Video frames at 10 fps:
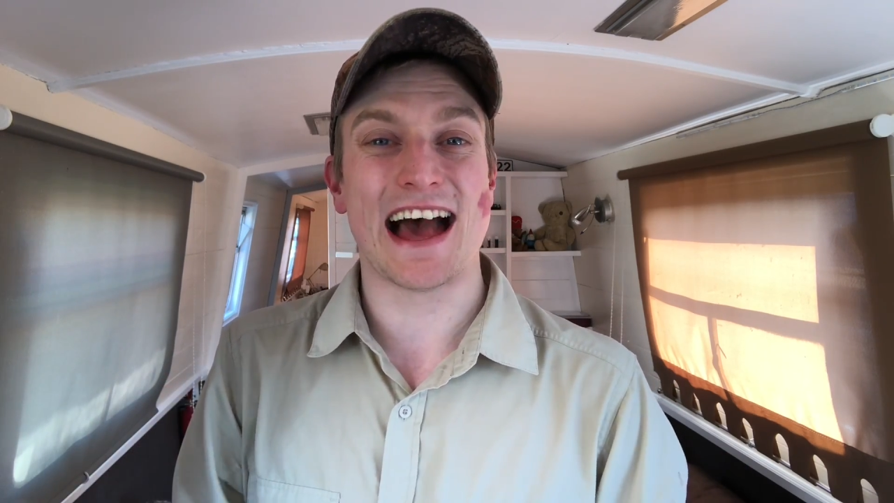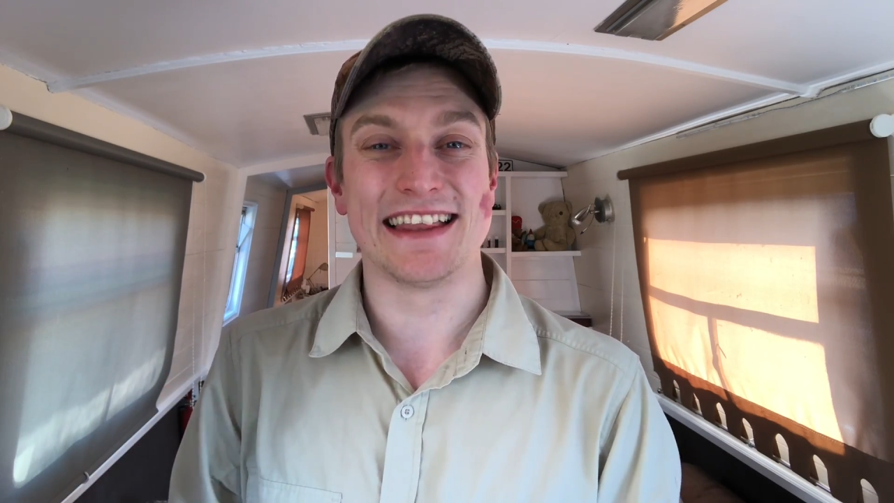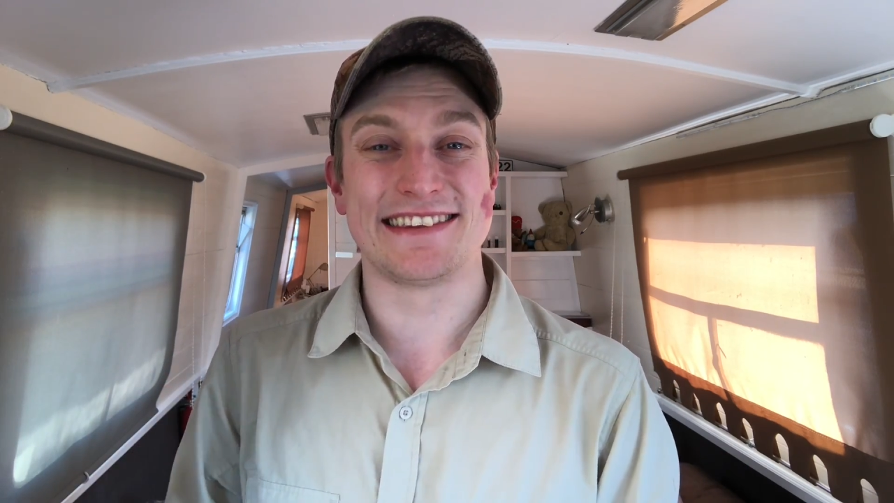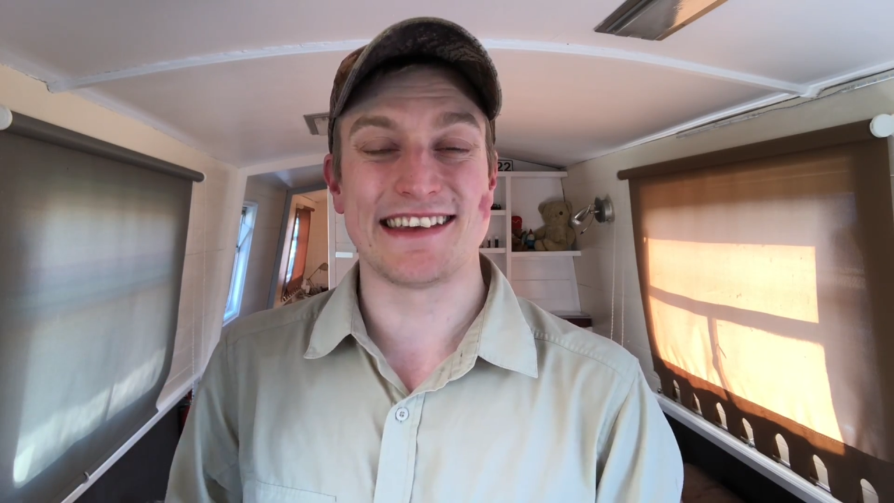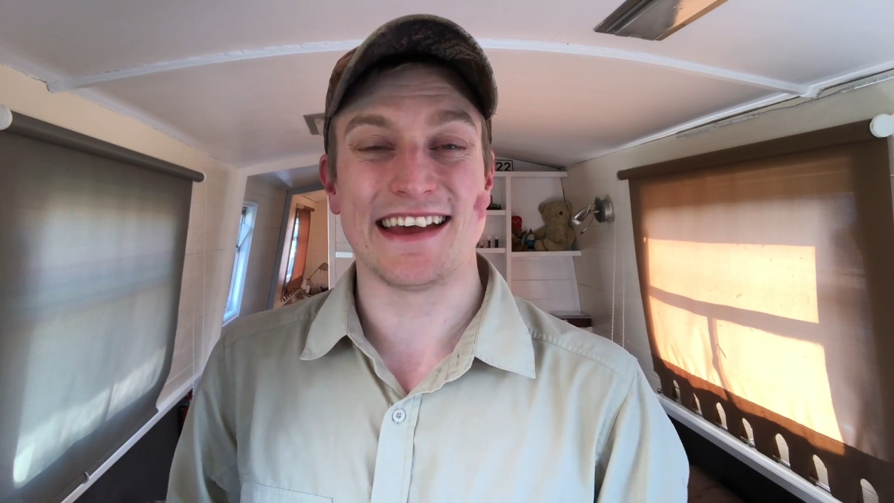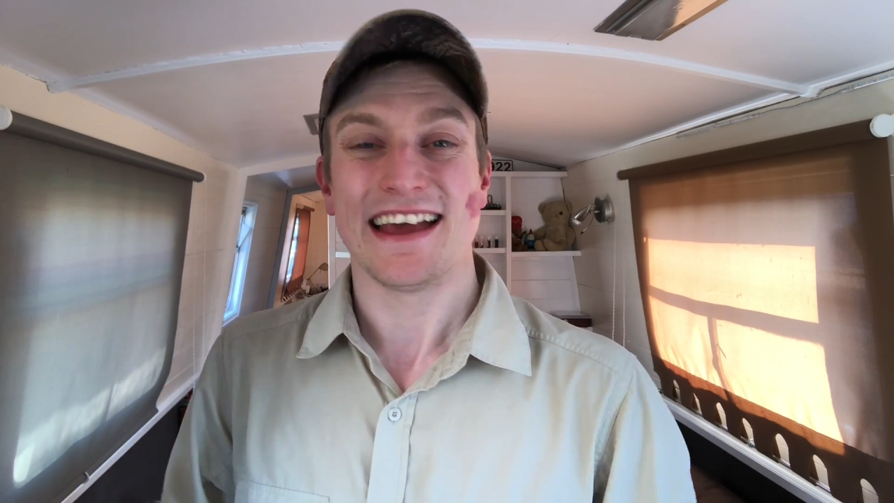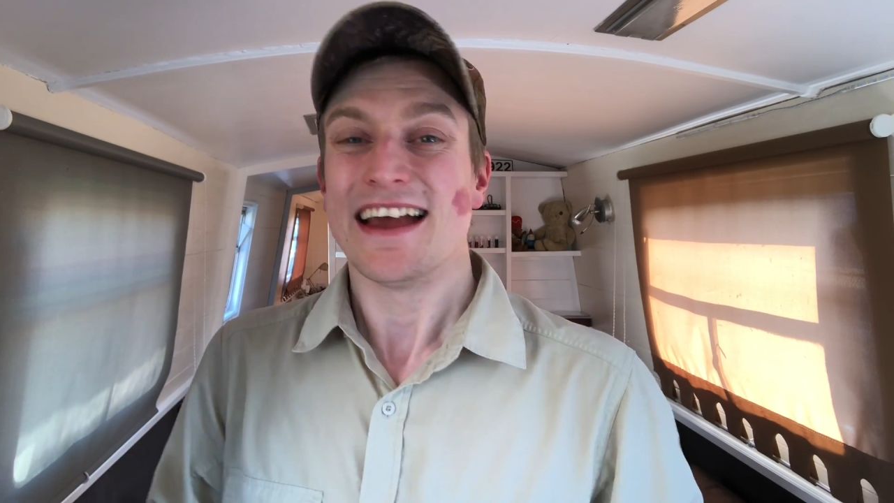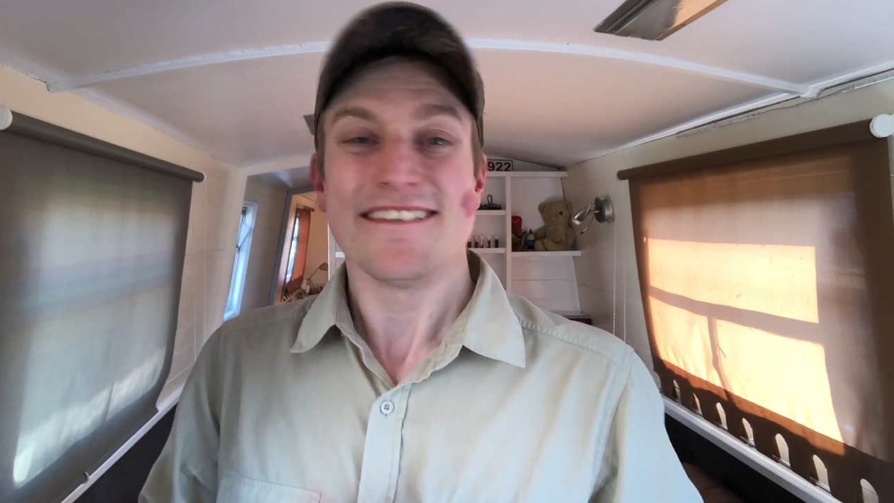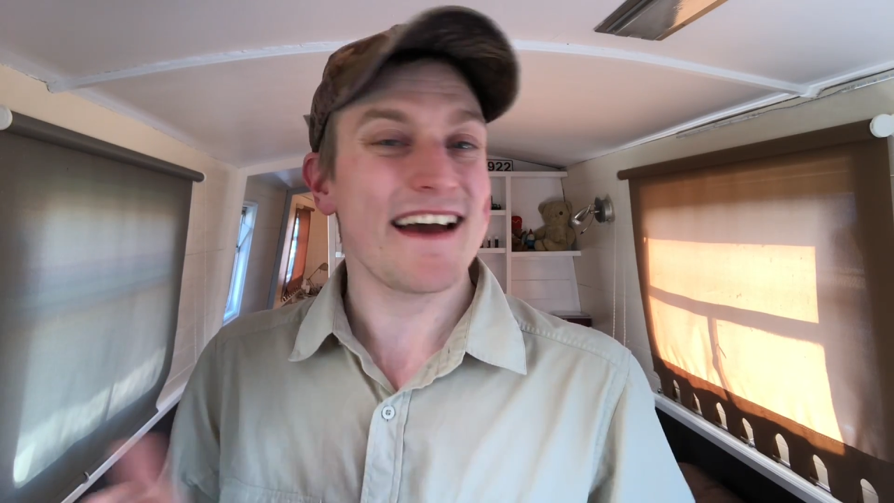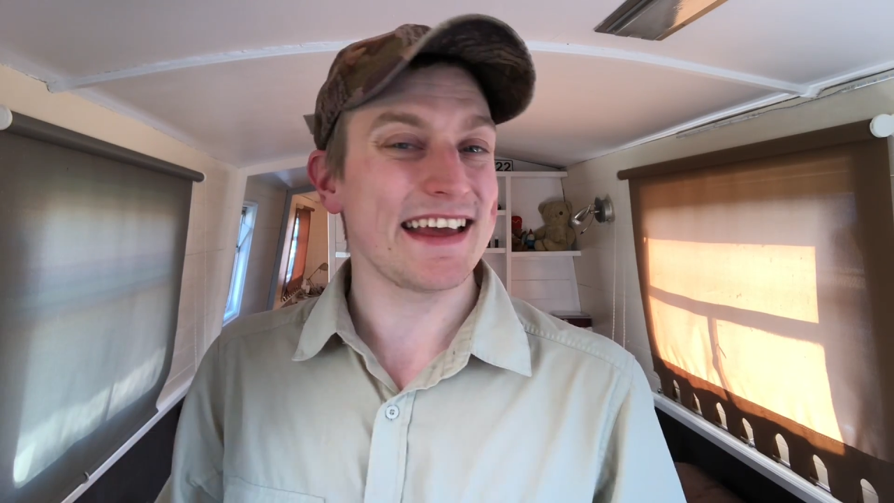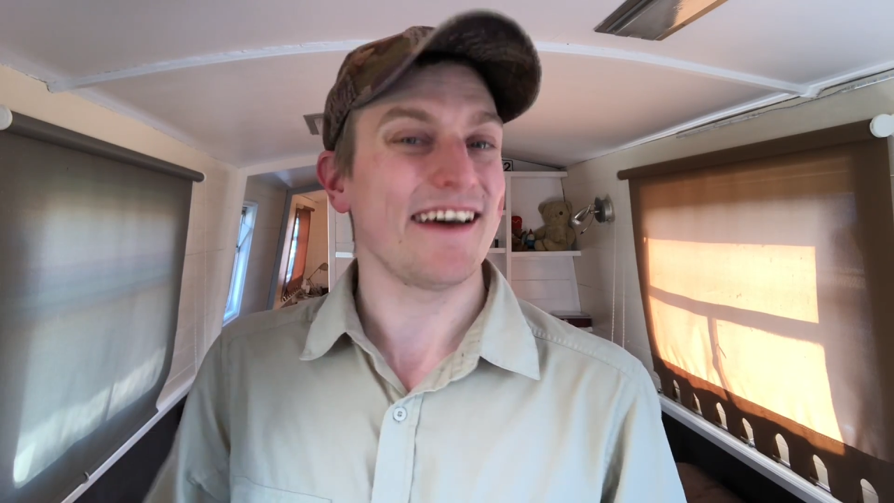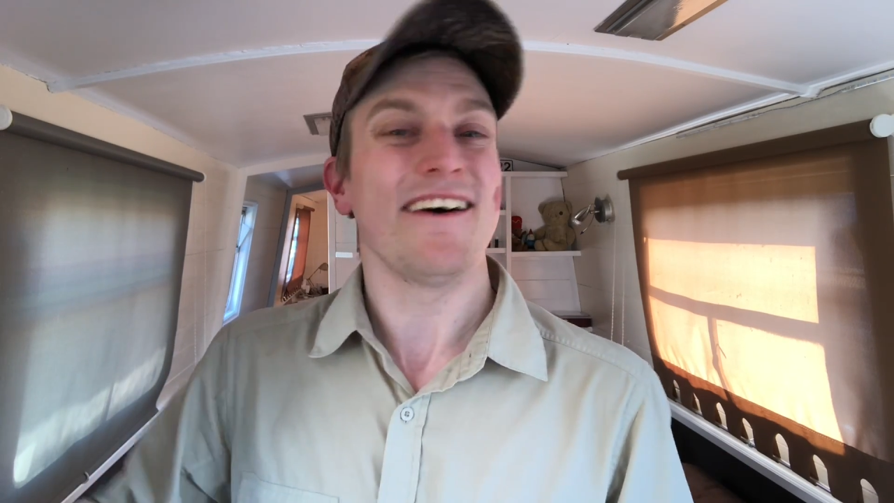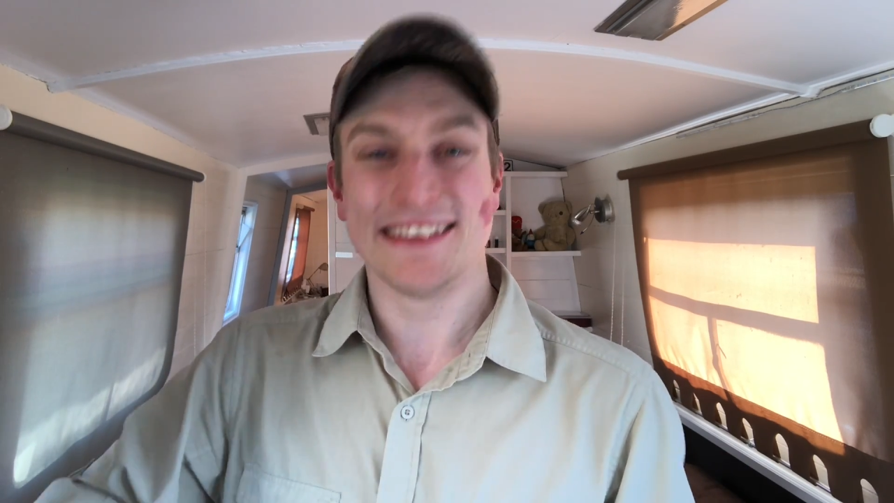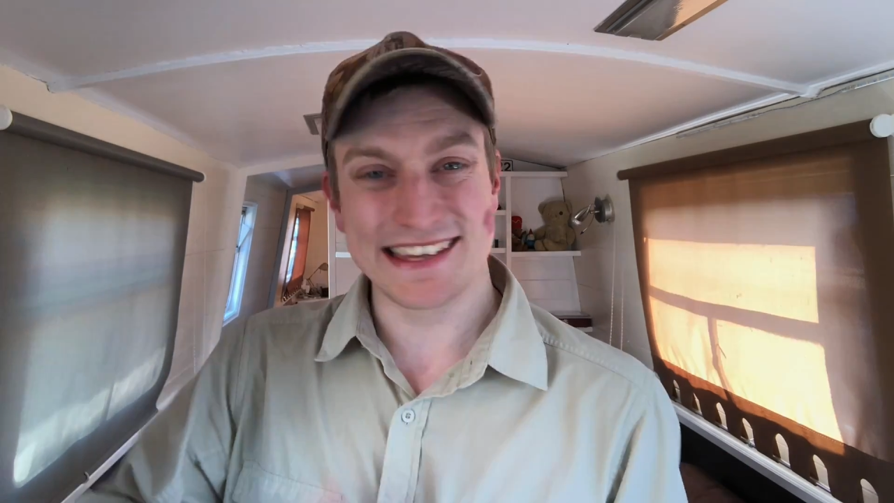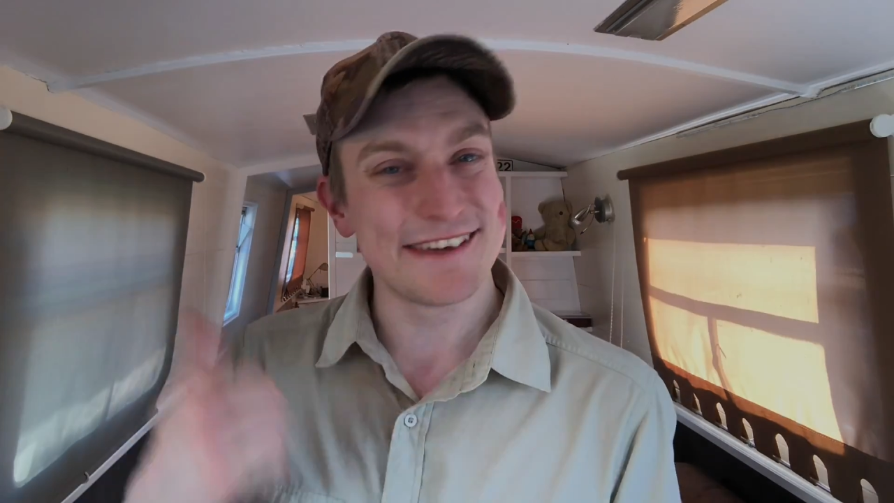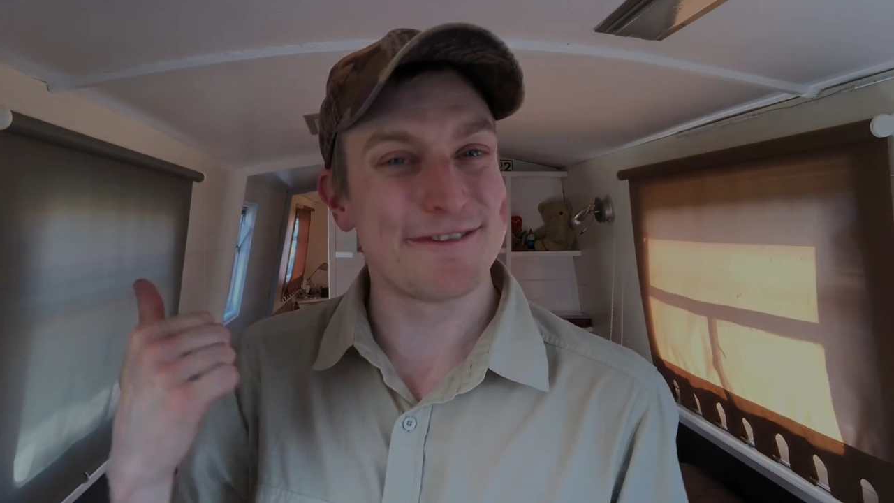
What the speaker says: answer. Right, on to the